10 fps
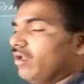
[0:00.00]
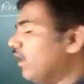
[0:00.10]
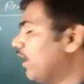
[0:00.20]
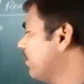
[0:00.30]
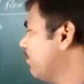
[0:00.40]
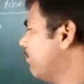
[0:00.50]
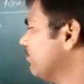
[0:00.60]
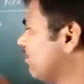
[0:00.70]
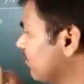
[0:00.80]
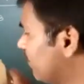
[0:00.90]
And
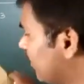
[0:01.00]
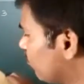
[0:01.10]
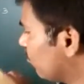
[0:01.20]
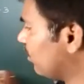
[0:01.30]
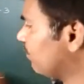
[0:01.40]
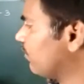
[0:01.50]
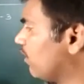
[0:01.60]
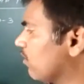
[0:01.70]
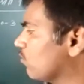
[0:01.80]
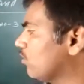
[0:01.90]
based on that only we
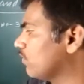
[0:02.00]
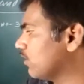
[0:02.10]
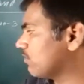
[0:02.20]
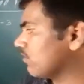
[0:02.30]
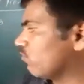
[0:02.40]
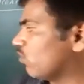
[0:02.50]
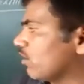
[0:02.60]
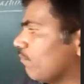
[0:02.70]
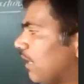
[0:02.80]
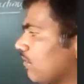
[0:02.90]
are doing the
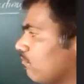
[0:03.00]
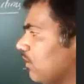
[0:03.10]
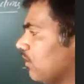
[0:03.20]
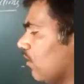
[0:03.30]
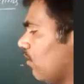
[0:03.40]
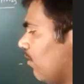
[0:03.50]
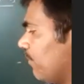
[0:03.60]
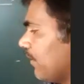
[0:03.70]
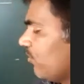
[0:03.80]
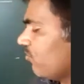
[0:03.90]
somewhat mathematical
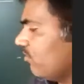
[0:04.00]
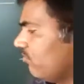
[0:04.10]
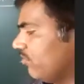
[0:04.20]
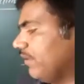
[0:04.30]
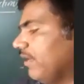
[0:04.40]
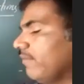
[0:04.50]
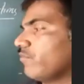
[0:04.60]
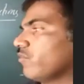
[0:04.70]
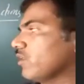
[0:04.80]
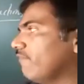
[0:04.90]
operations.
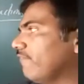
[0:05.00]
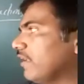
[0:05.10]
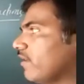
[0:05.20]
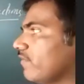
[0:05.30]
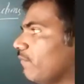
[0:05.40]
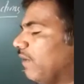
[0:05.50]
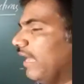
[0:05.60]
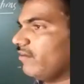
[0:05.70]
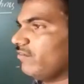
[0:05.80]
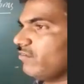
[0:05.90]
Okay, we'll get the
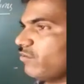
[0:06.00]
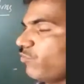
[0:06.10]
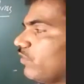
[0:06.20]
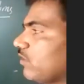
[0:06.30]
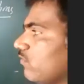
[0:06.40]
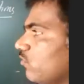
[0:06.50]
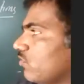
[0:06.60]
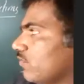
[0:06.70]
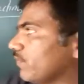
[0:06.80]
balancing of equation.